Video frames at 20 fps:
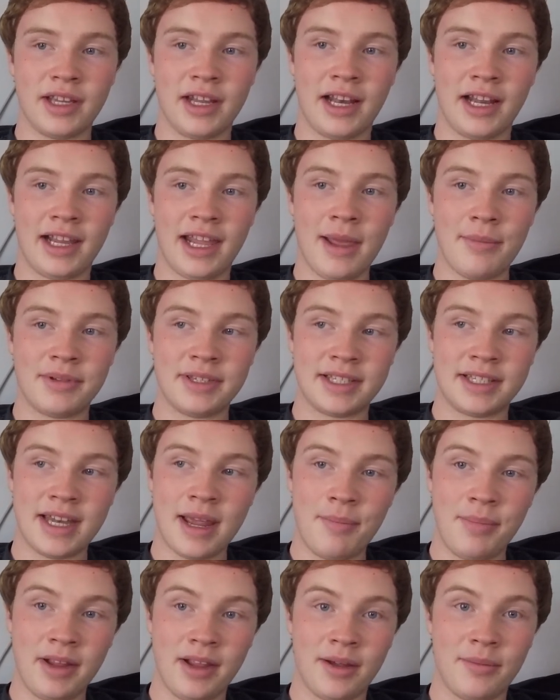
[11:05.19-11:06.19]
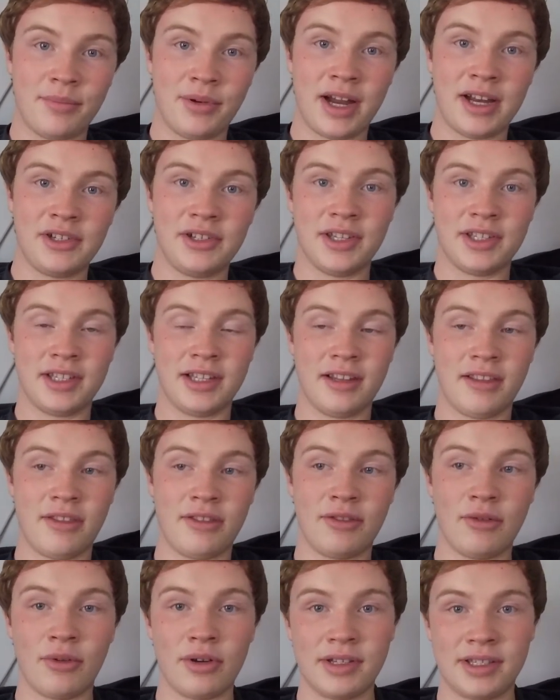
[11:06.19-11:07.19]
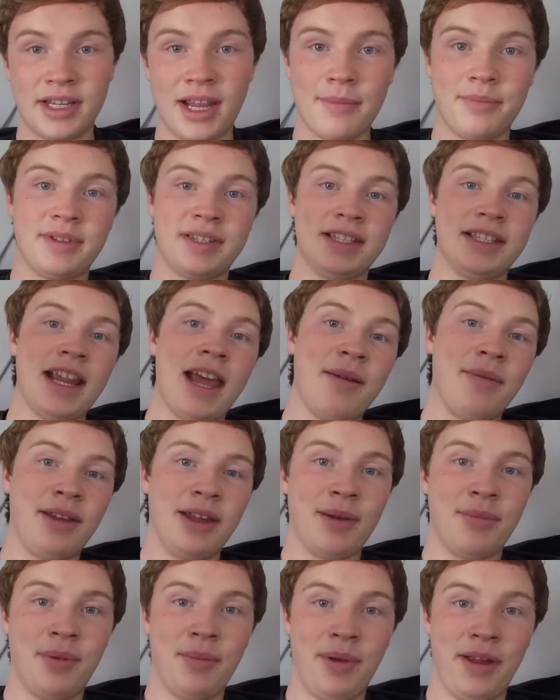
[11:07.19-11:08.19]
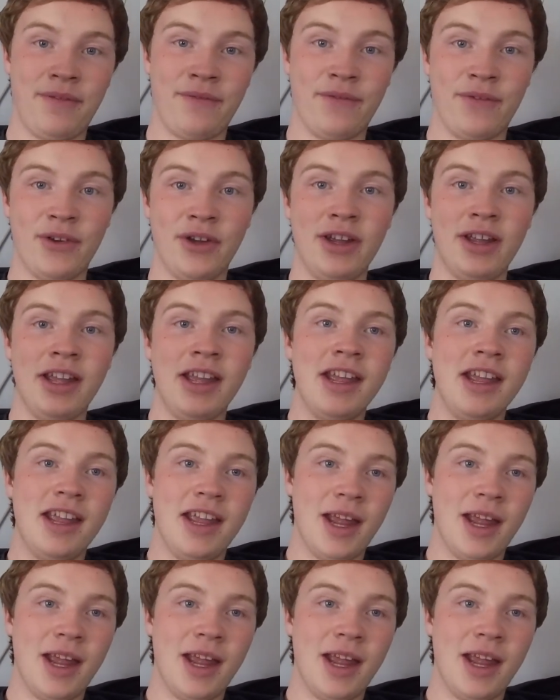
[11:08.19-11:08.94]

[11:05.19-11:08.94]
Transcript: and I kept stepping on branches, and the thorns kept stabbing up in my foot,